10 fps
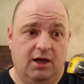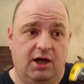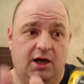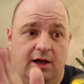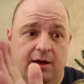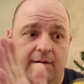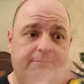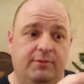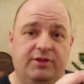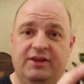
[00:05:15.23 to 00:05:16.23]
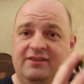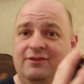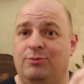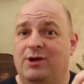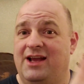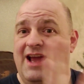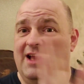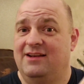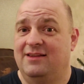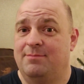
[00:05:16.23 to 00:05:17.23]
This is one I
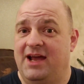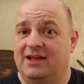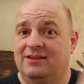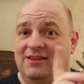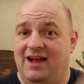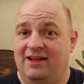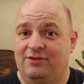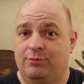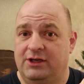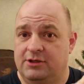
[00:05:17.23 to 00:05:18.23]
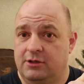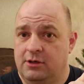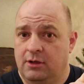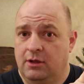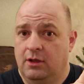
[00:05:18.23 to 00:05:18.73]
added to the bag last winter.